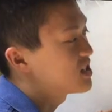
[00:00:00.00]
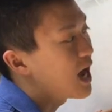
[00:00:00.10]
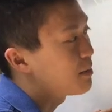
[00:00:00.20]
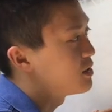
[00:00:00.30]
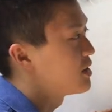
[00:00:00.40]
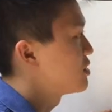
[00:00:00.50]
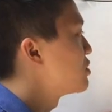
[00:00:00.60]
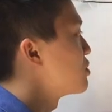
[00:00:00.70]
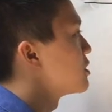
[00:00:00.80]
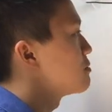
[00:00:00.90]
happening
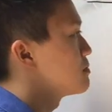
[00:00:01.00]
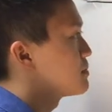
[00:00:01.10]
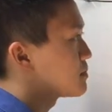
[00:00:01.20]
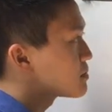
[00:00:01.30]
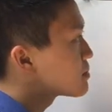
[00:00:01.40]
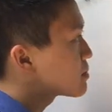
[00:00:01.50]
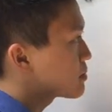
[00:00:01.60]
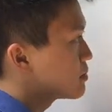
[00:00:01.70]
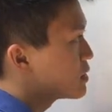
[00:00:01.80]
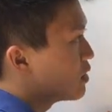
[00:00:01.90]
to it.
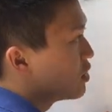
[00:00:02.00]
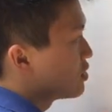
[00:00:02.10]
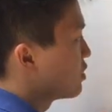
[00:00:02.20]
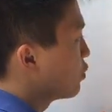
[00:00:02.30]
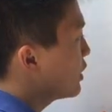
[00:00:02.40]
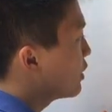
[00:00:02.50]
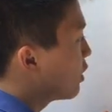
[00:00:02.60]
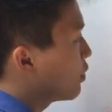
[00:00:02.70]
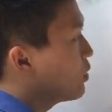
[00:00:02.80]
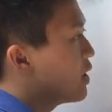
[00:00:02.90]
So we
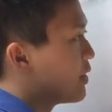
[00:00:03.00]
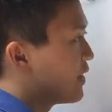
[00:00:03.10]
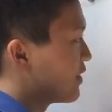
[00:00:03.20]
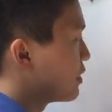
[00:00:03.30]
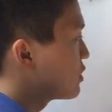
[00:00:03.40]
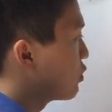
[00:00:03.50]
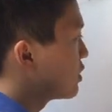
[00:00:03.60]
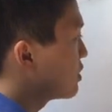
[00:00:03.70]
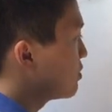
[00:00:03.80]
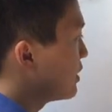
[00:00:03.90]
know that there's
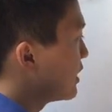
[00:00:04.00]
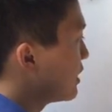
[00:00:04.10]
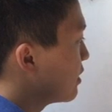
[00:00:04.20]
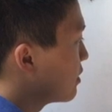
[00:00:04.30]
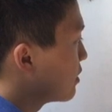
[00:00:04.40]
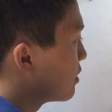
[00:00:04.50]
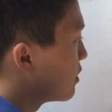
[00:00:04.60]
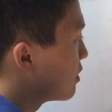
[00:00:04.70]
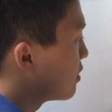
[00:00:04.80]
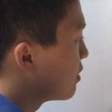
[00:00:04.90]
going to be
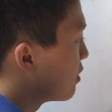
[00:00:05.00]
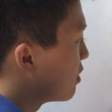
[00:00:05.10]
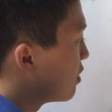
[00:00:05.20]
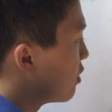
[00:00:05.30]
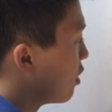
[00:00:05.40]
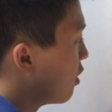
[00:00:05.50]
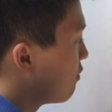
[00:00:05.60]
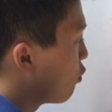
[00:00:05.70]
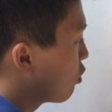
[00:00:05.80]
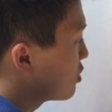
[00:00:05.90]
a
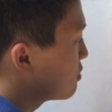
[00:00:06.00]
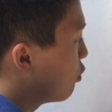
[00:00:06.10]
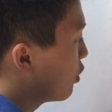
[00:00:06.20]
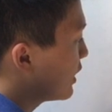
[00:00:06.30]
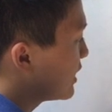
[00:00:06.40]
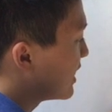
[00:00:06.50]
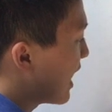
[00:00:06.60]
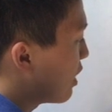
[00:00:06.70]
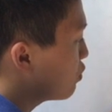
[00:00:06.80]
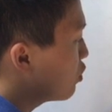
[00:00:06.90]
force pointing
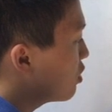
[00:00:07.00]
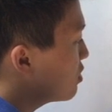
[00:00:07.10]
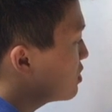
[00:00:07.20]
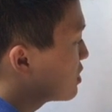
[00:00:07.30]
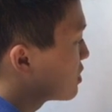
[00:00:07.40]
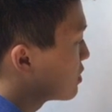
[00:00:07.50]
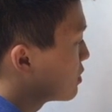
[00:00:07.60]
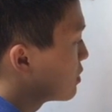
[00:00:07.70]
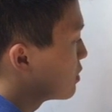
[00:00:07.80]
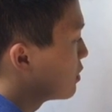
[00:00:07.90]
downwards
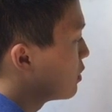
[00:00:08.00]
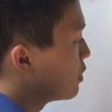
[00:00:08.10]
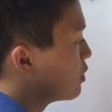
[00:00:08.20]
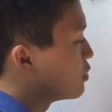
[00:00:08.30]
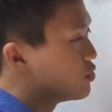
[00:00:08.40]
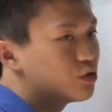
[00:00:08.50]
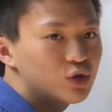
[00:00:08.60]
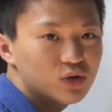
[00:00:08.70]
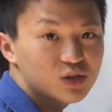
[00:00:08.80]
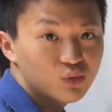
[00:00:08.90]
due
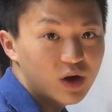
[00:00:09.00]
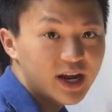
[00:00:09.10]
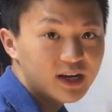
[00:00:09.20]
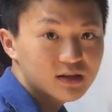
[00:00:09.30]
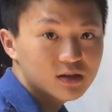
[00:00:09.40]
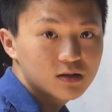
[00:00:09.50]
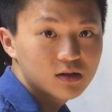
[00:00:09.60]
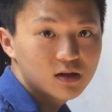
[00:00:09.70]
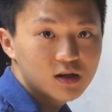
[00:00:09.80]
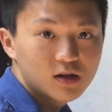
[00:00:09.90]
to its weight,
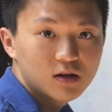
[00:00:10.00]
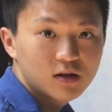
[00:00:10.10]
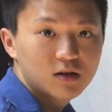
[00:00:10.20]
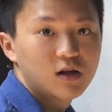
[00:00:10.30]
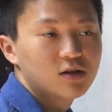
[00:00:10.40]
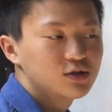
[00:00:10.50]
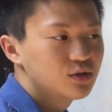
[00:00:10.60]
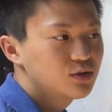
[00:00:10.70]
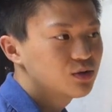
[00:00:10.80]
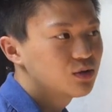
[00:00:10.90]

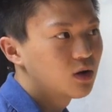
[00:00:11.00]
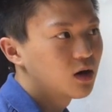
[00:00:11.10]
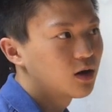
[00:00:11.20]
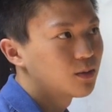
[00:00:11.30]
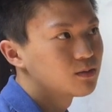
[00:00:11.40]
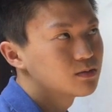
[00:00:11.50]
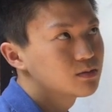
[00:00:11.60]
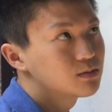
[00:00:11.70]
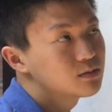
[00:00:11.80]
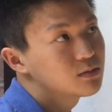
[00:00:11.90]
due to
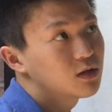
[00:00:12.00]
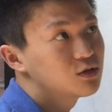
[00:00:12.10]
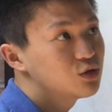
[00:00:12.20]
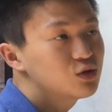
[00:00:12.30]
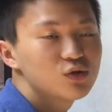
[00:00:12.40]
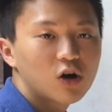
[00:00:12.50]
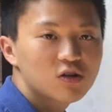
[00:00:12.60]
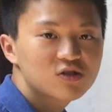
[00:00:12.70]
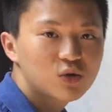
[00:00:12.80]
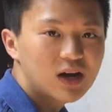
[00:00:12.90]

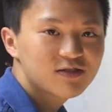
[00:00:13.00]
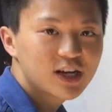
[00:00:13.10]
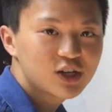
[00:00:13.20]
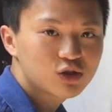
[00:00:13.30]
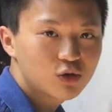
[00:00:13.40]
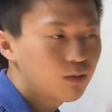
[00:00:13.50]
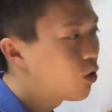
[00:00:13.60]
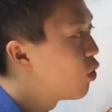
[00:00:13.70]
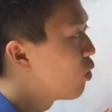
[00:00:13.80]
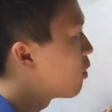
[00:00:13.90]
Earth's gravitational
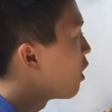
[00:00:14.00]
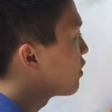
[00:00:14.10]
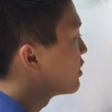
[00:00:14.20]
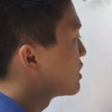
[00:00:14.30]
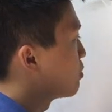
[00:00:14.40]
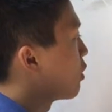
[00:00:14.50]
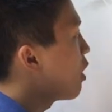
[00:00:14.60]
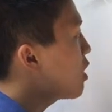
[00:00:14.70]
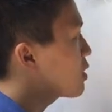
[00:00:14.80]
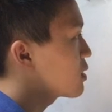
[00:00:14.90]
pull on this
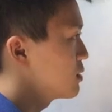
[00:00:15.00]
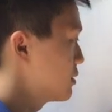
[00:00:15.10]
block.